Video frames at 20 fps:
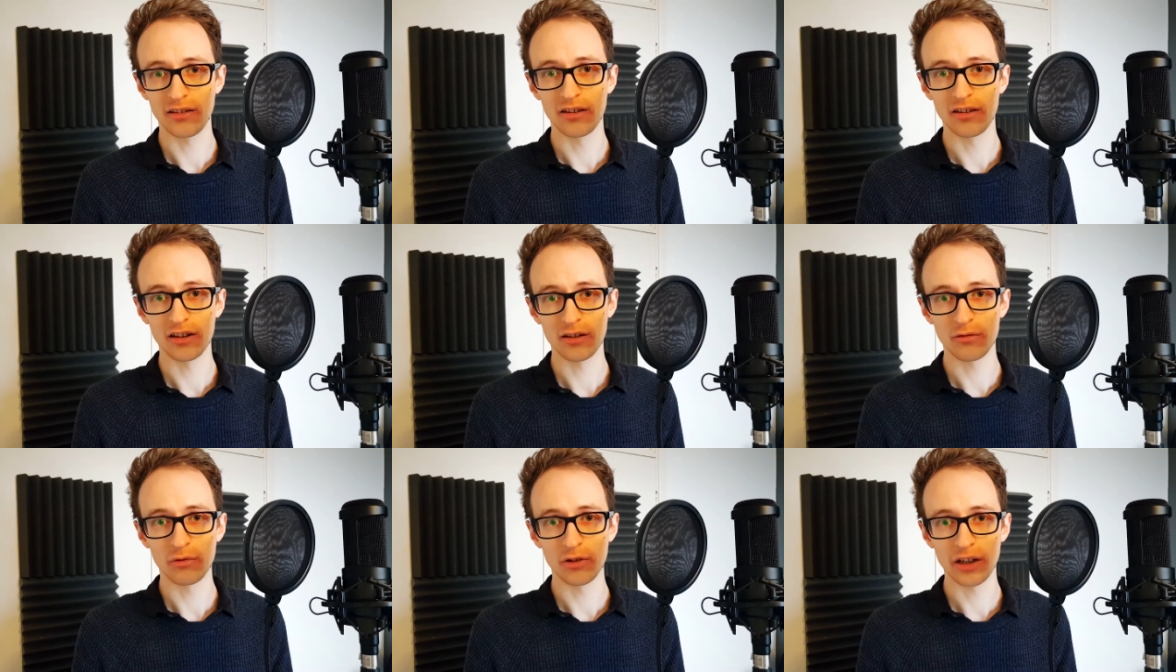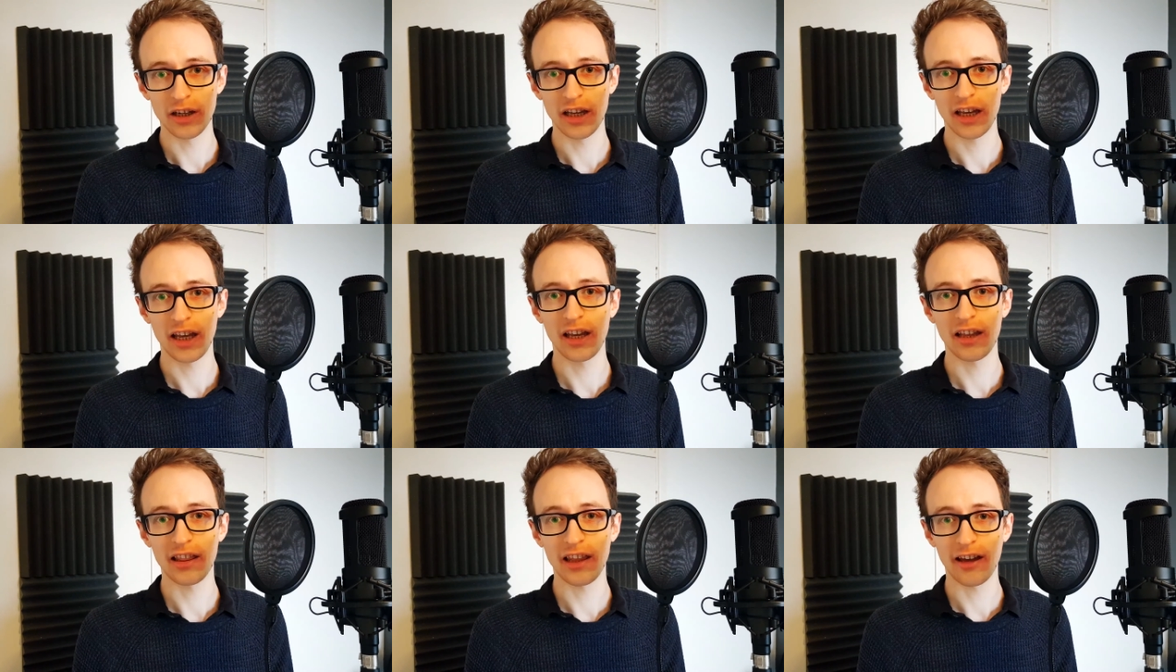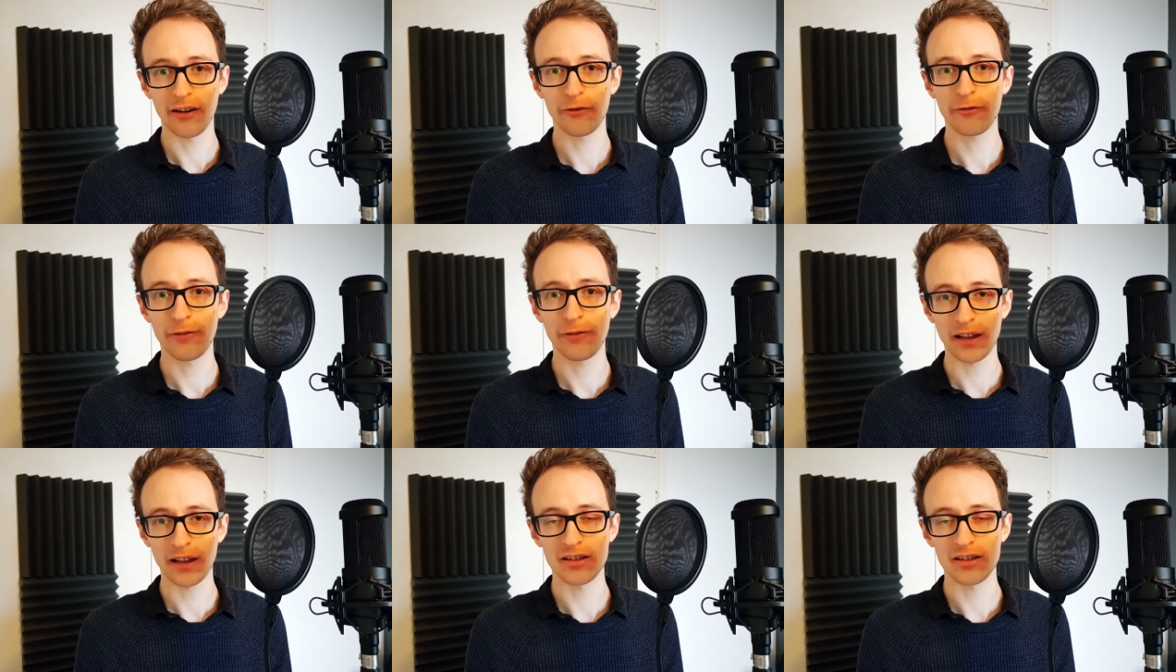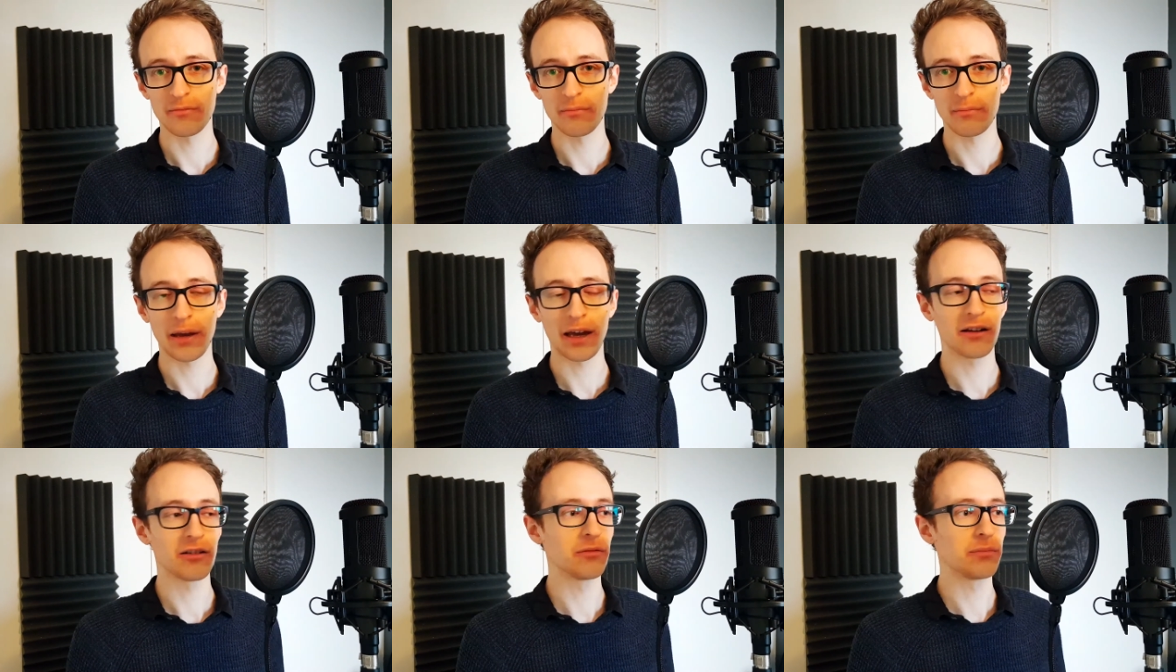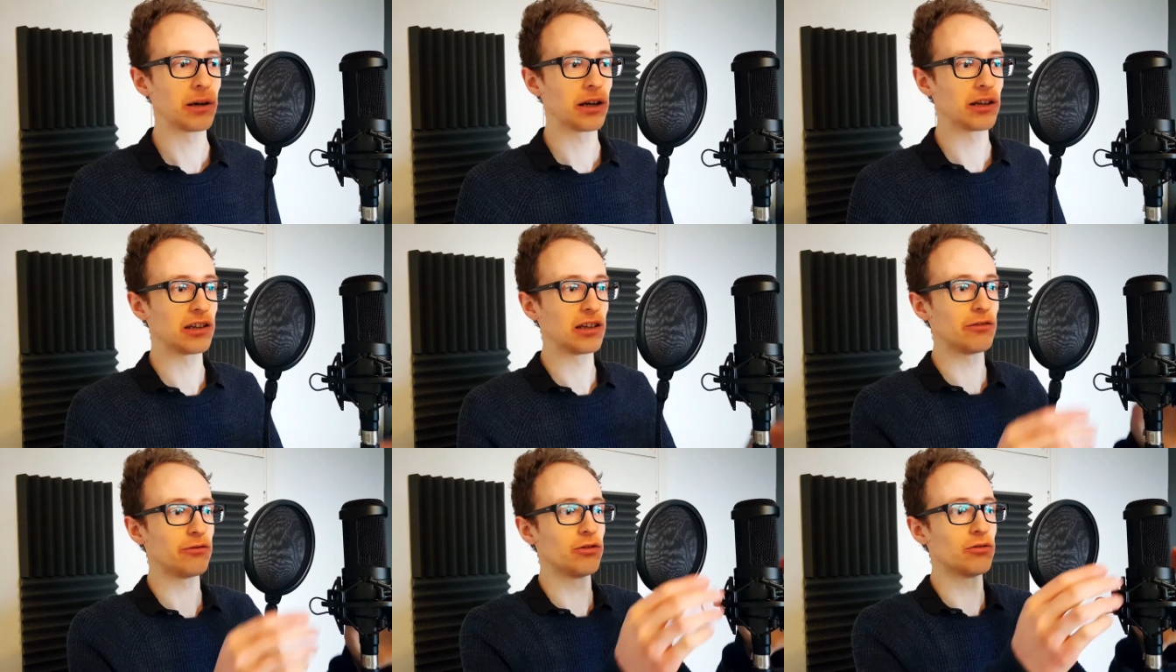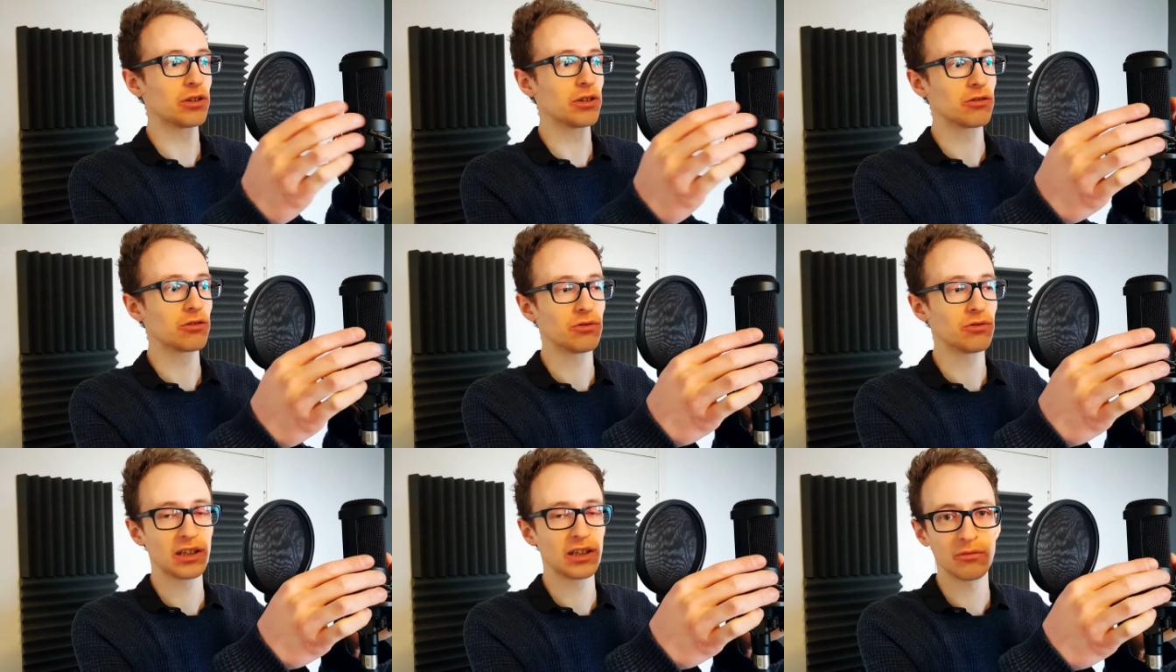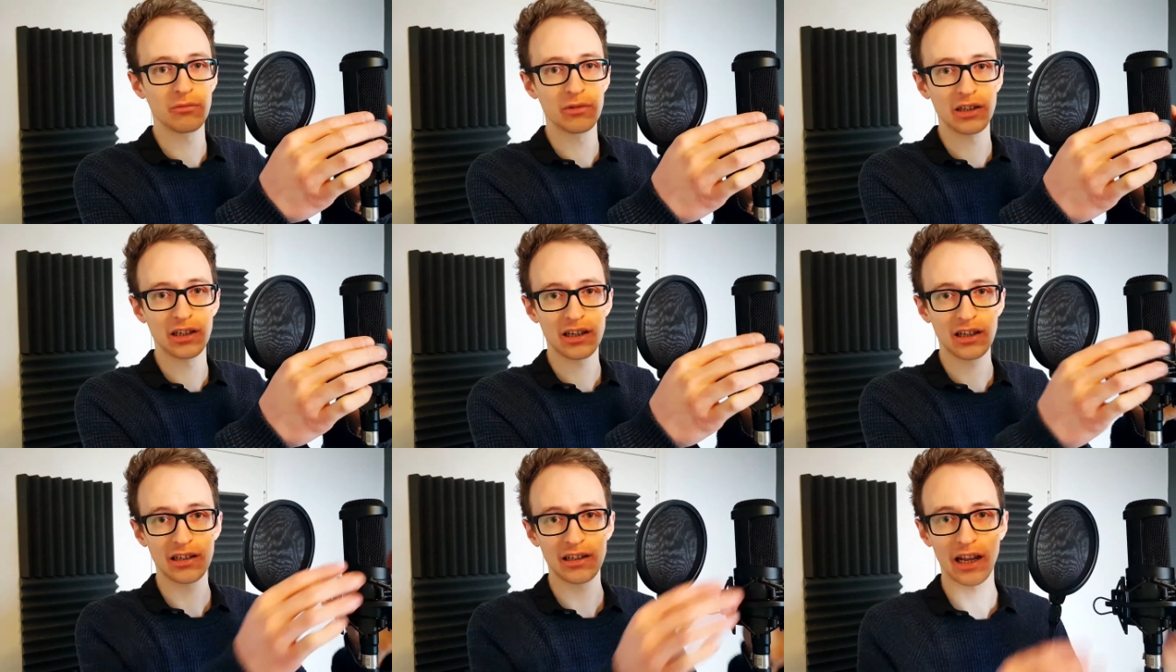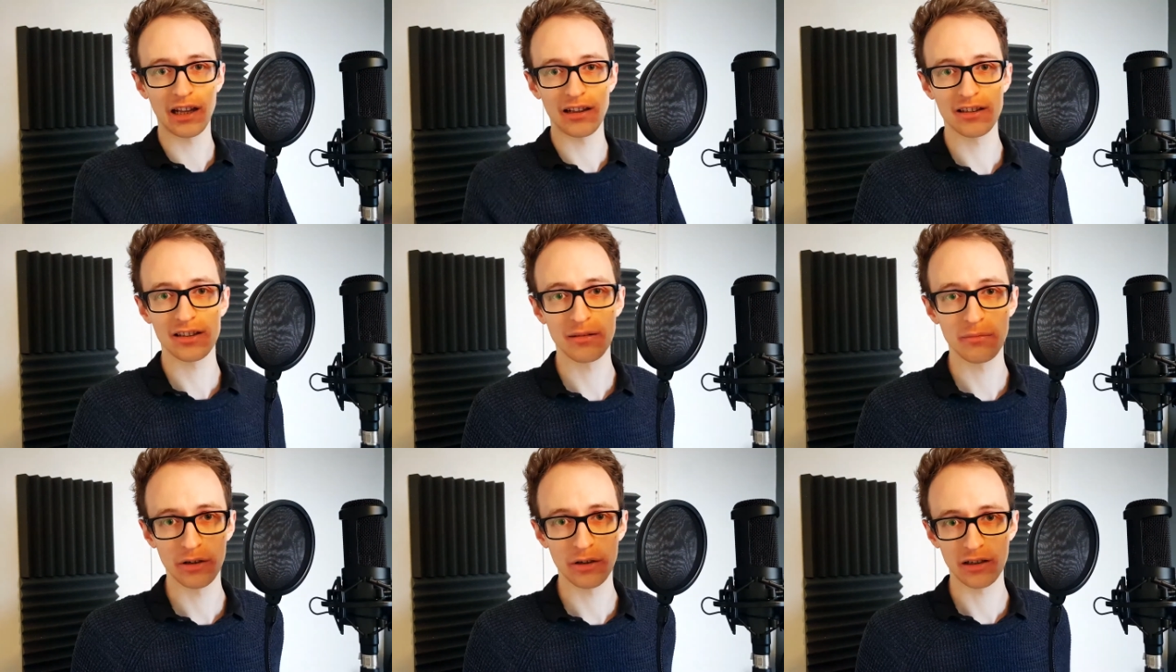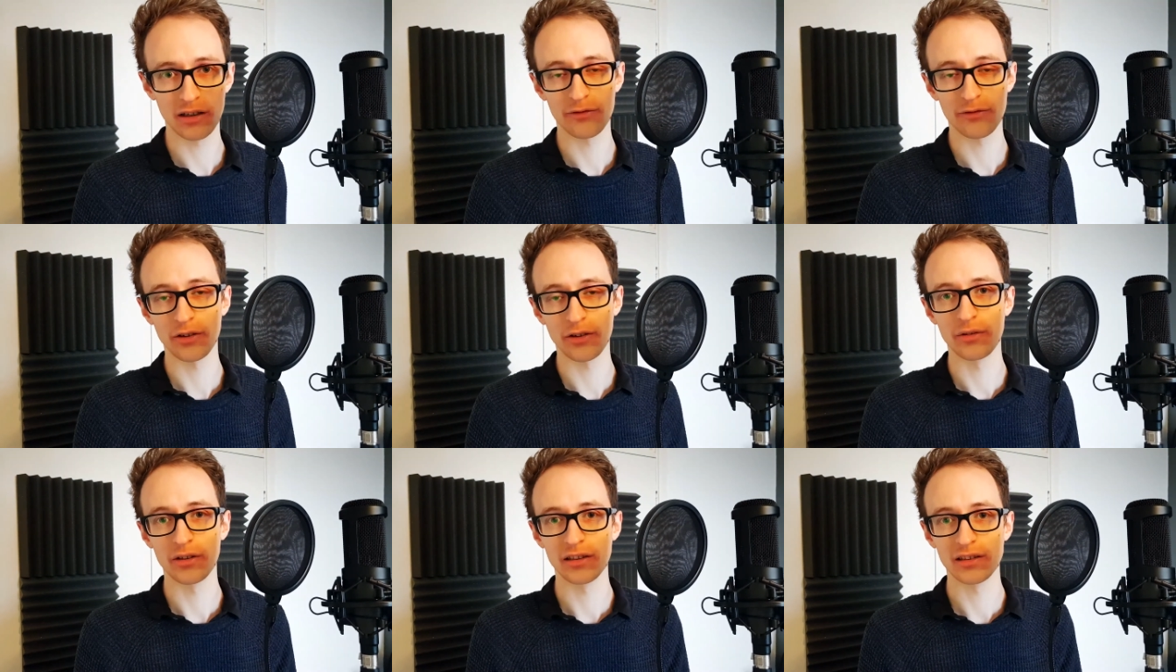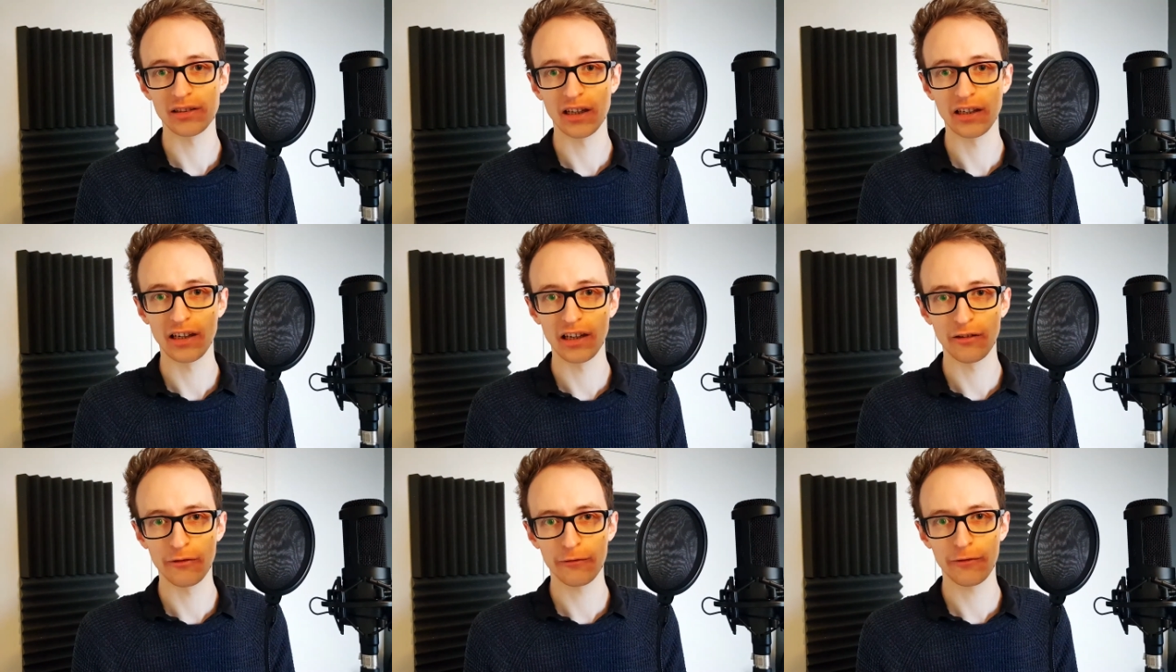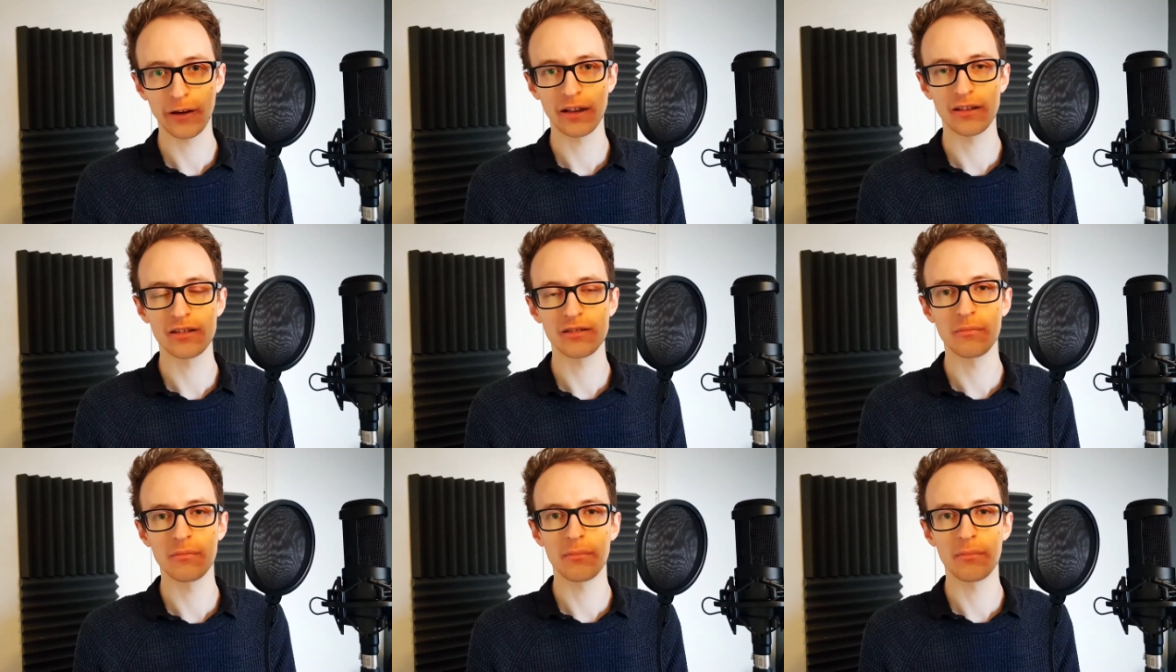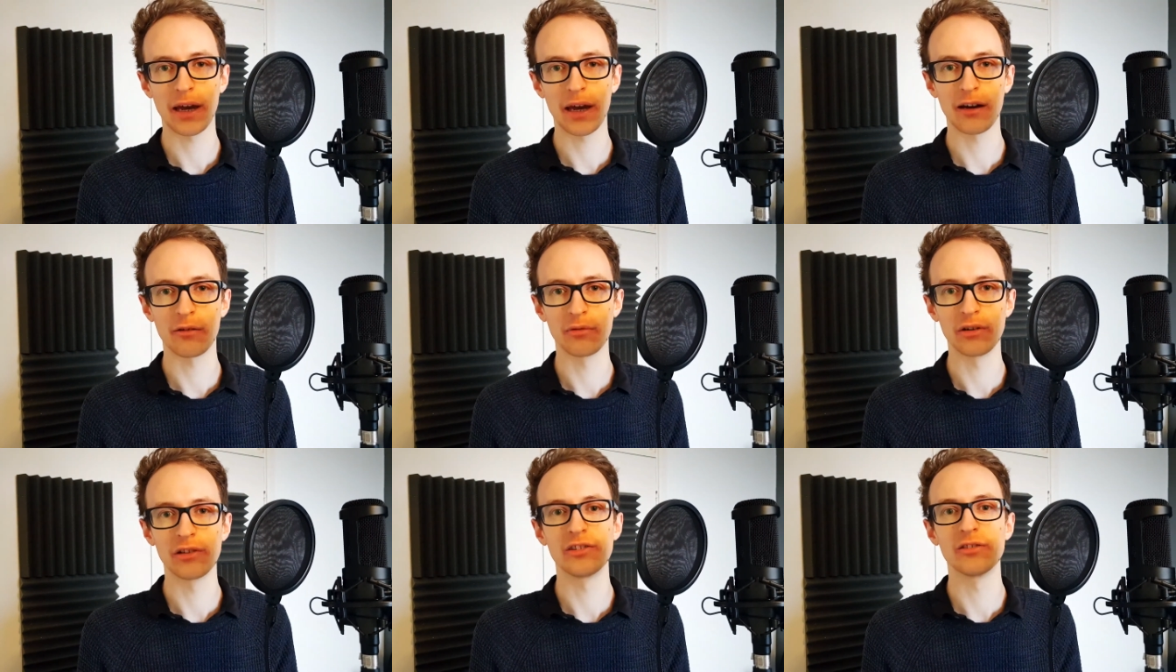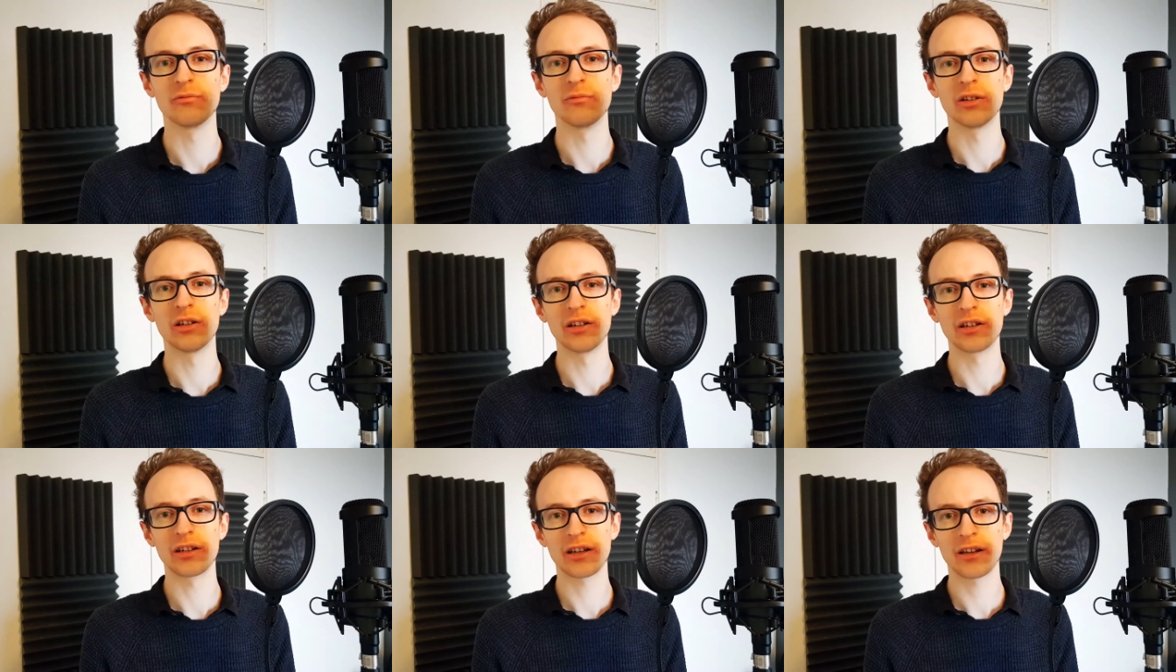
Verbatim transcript: you're gonna wanna hit that phantom power button if you're recording with a condenser microphone because they need phantom power to work.